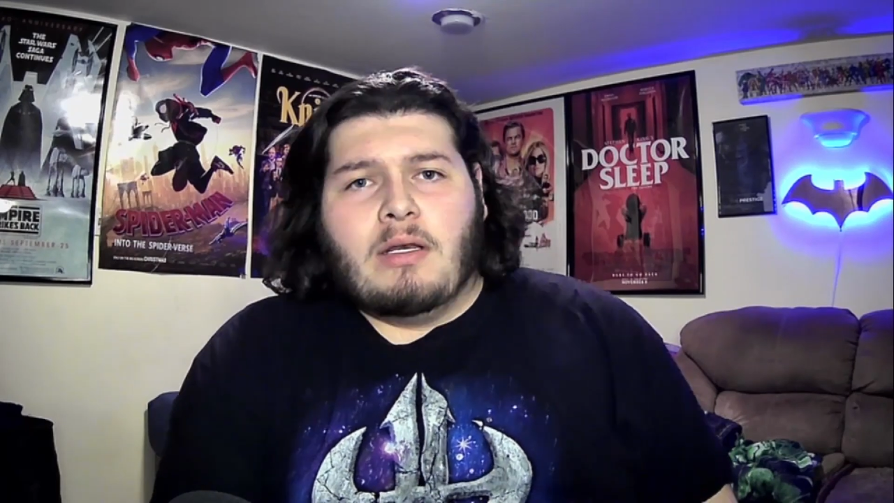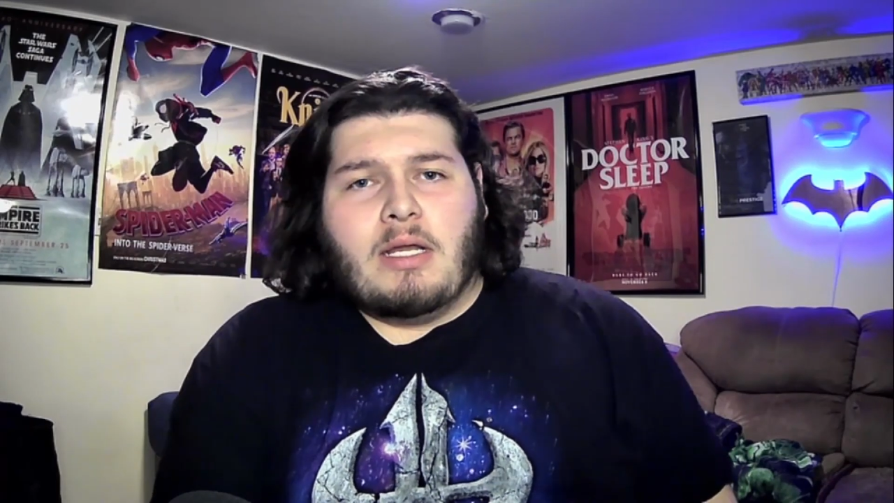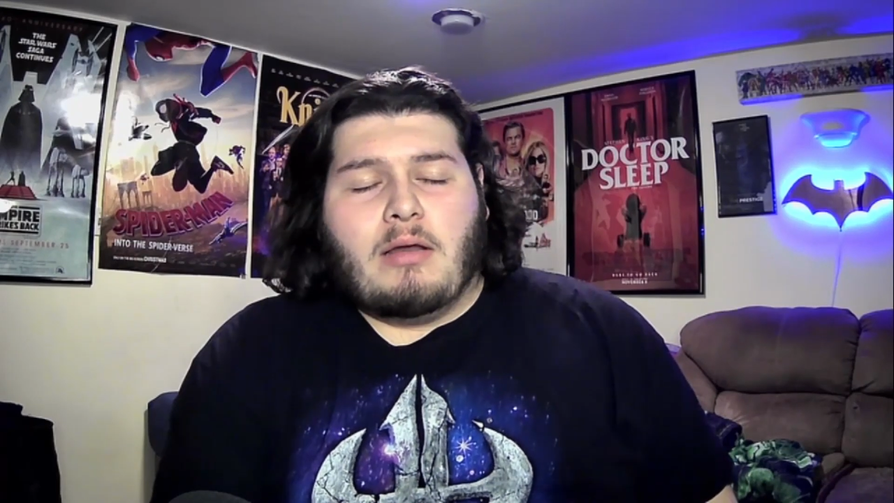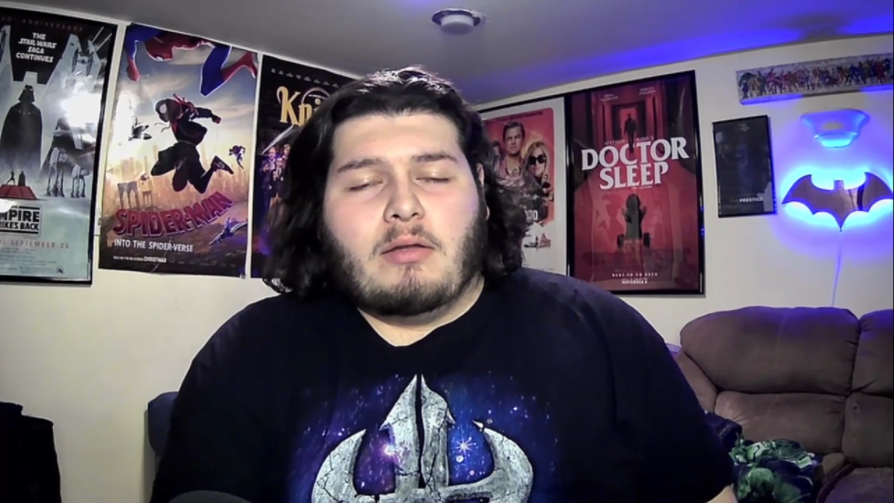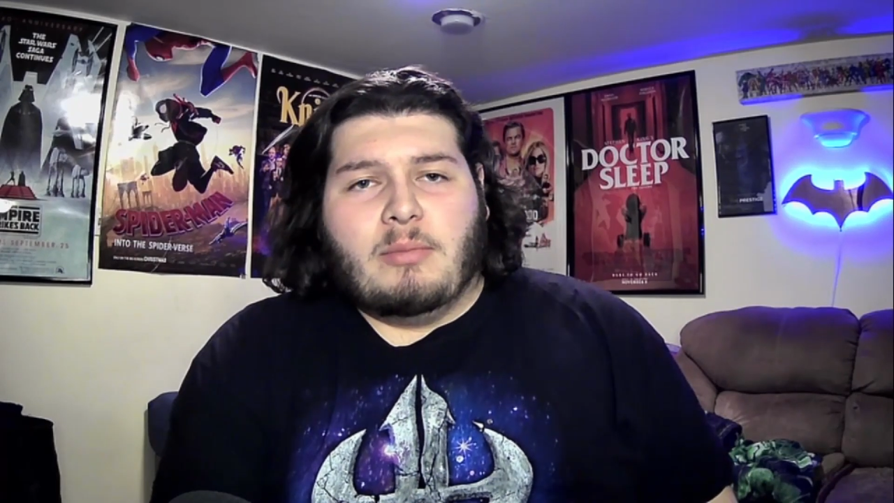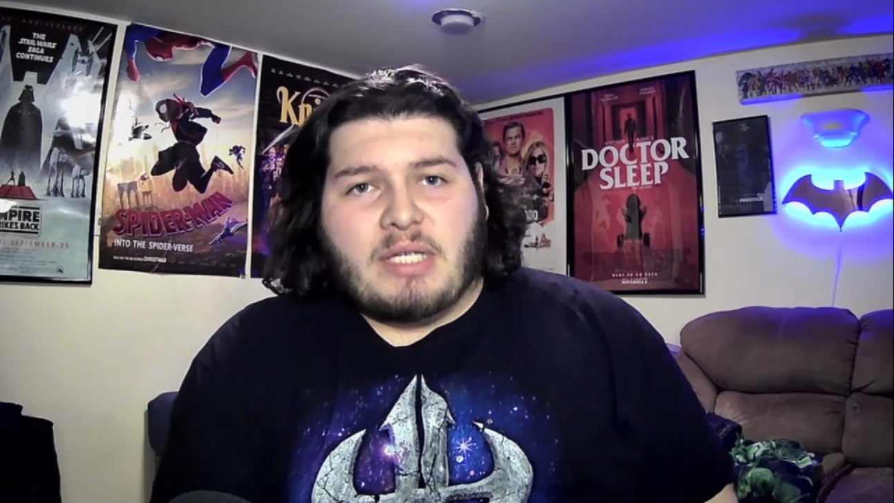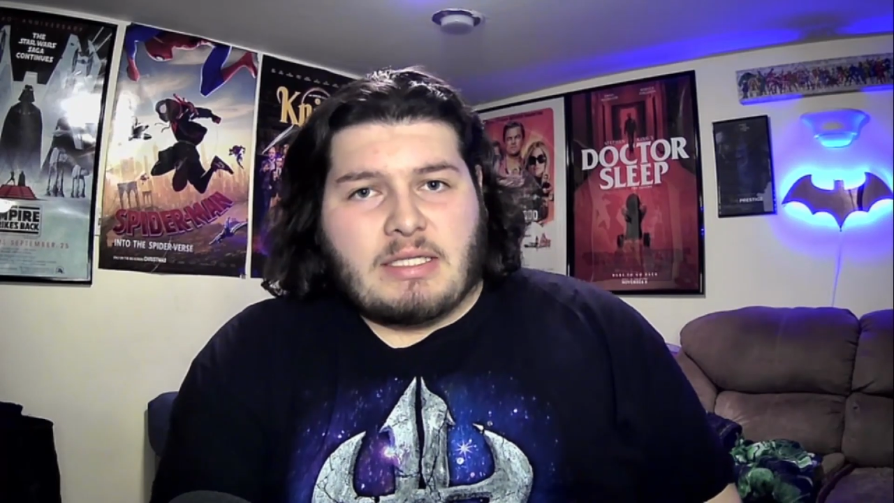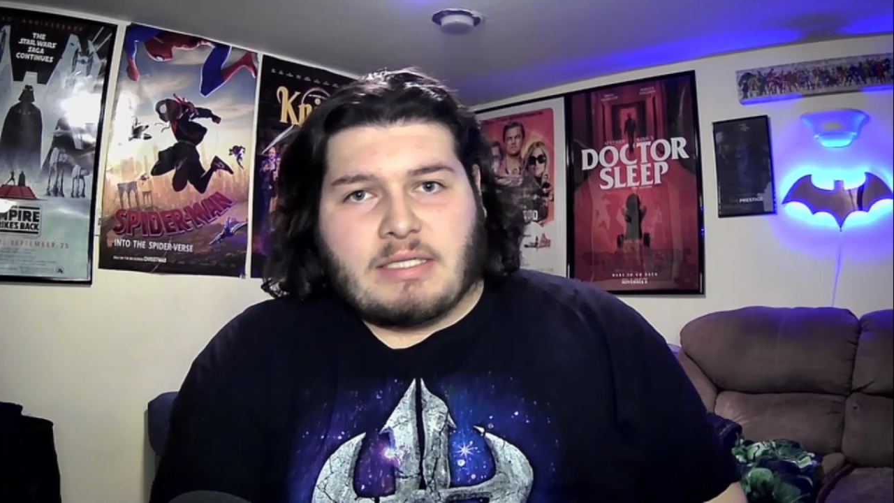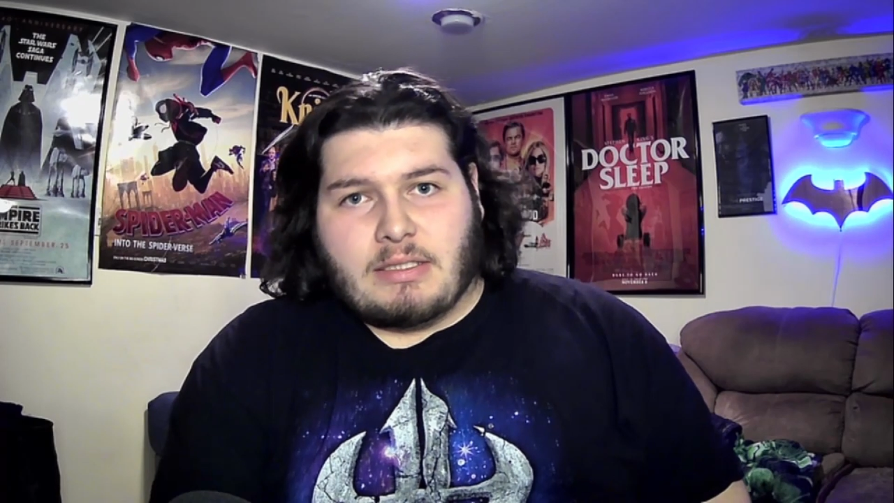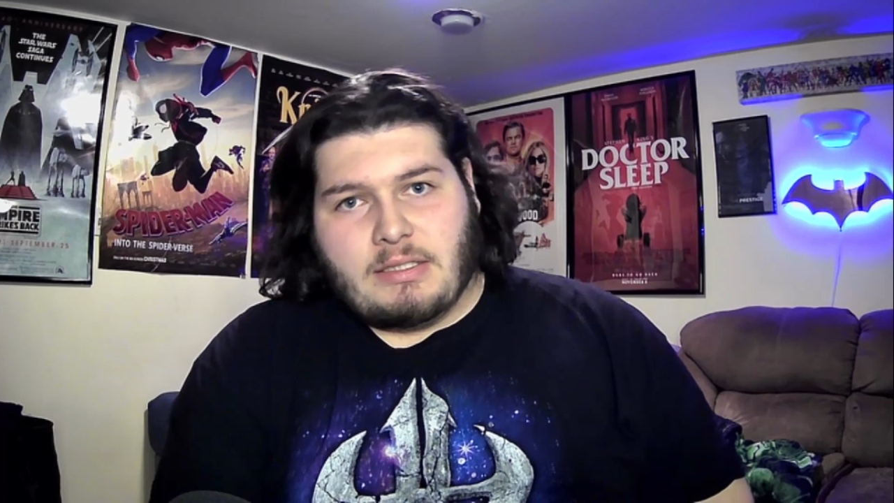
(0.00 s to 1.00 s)
Now, let me get
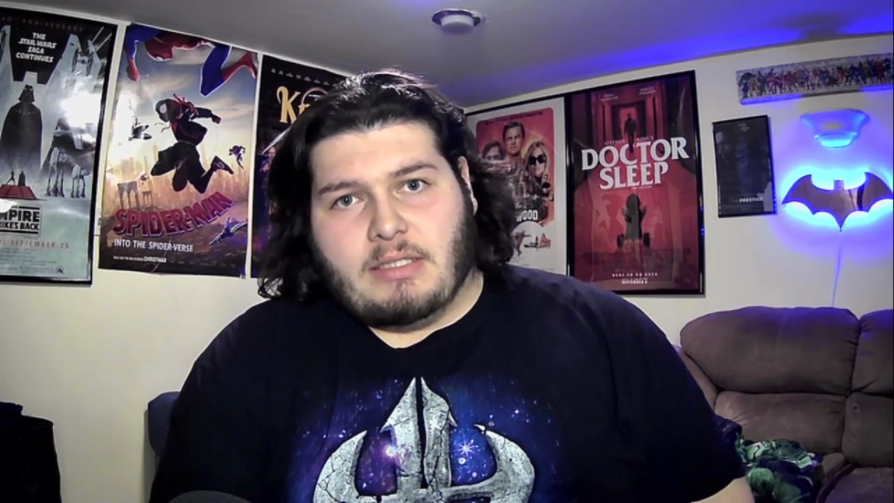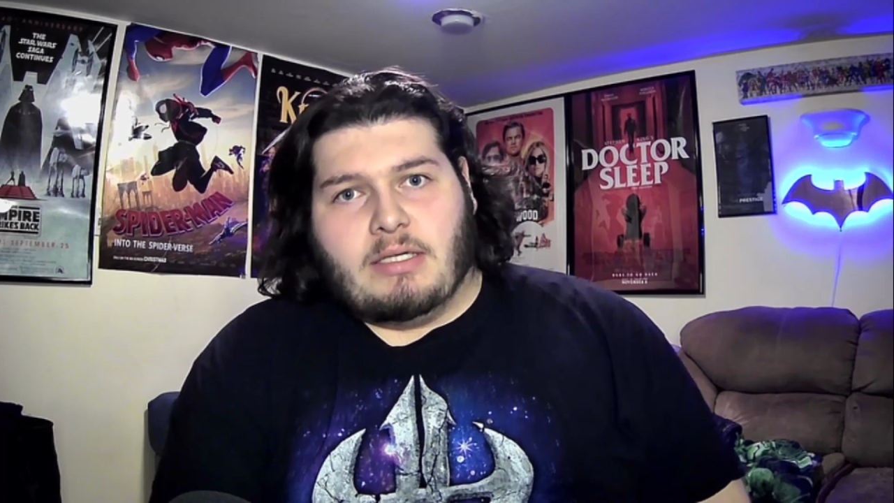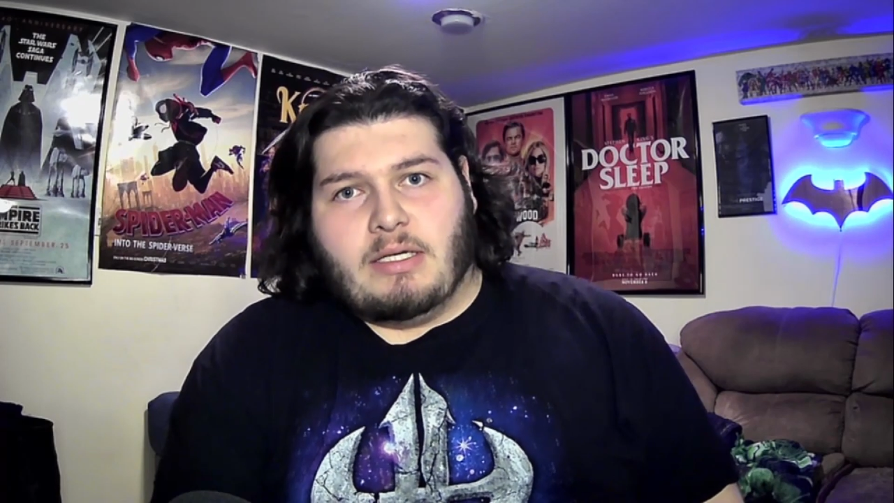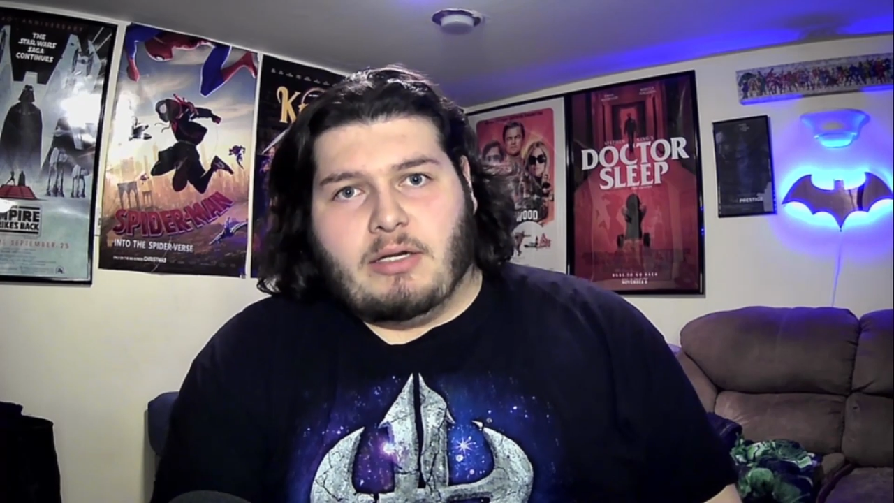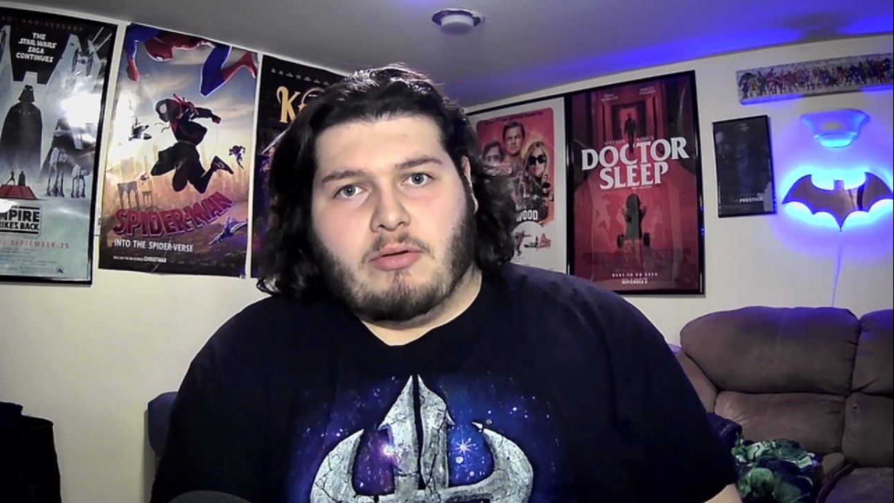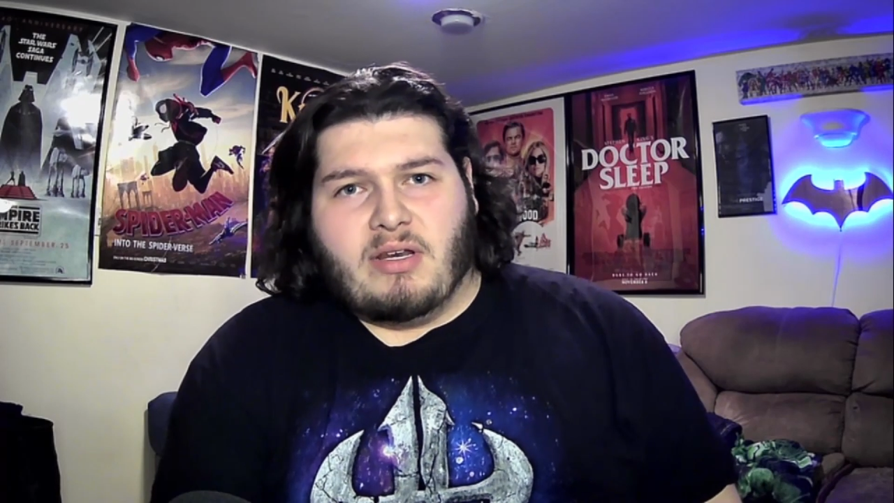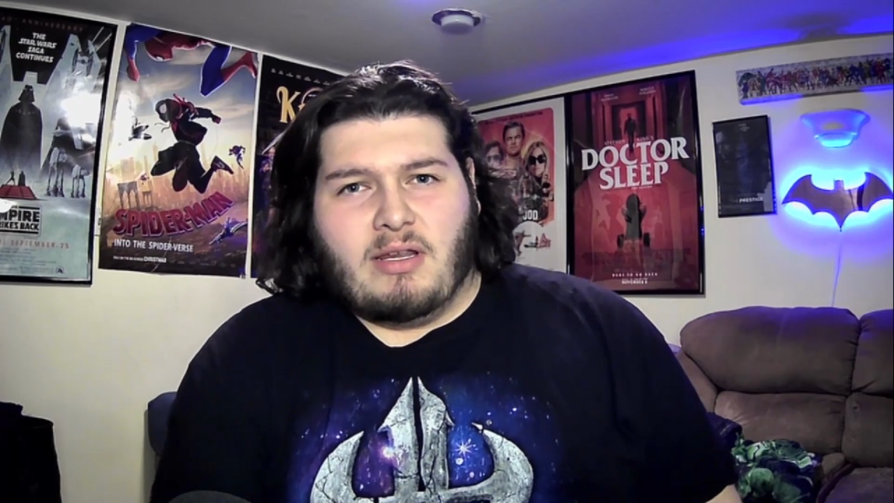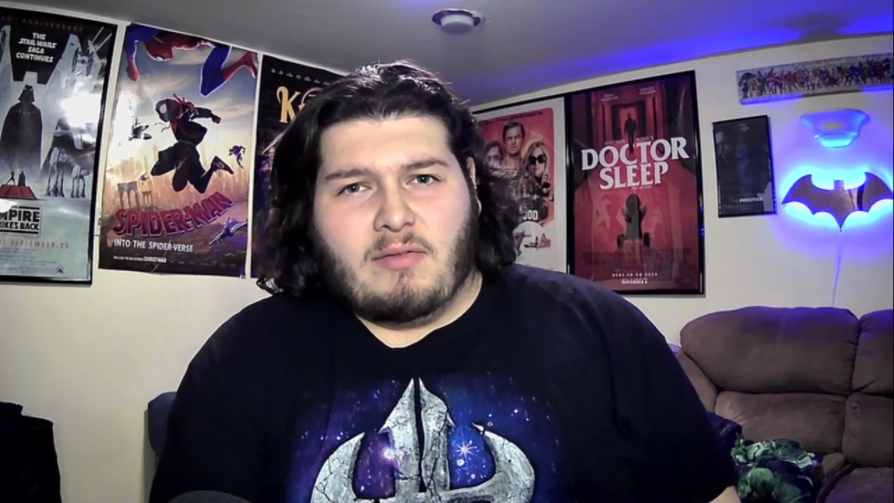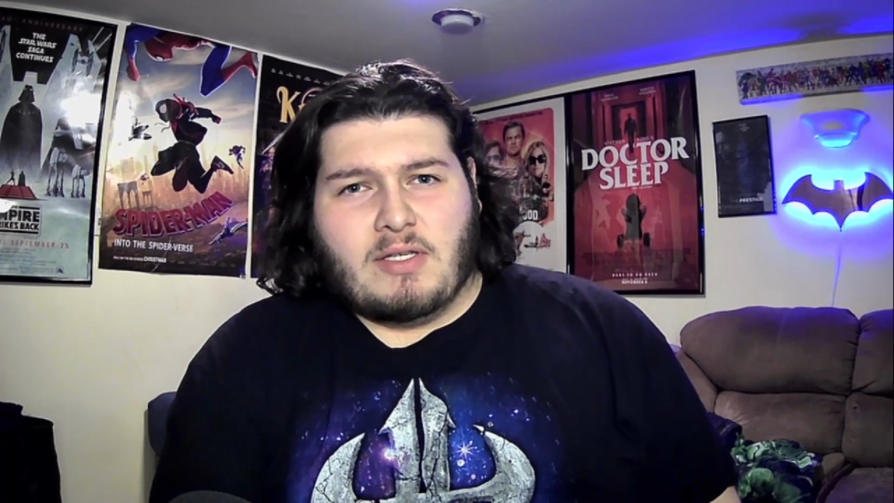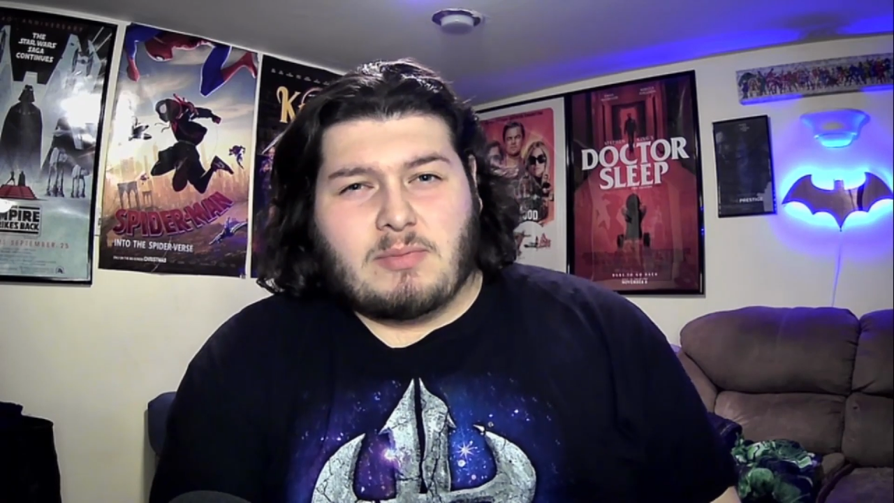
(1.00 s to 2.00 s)
down to the nitty-gritty
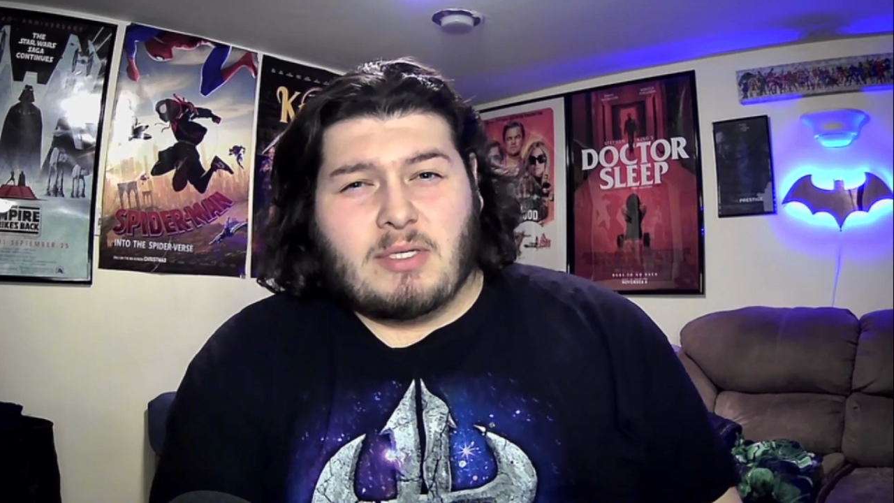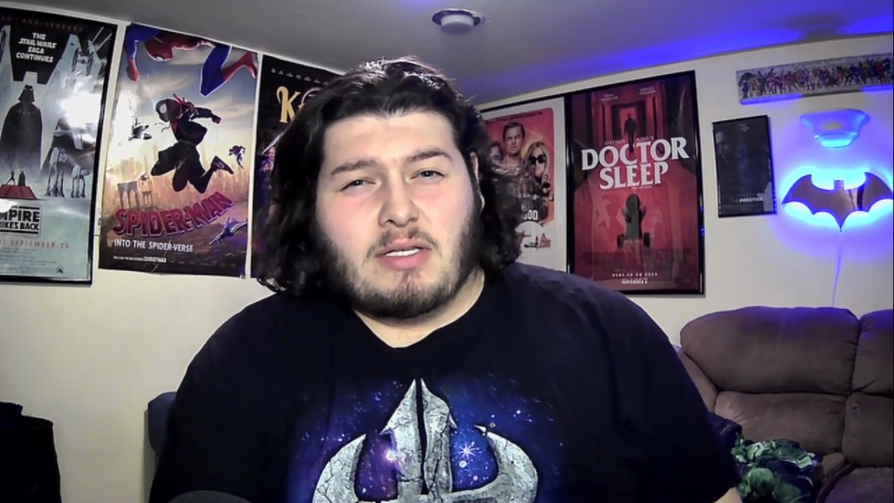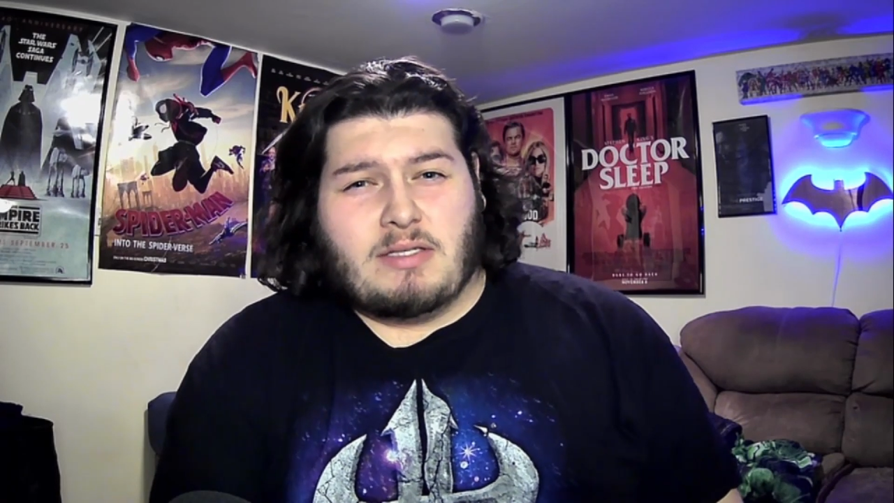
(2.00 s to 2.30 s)
of this because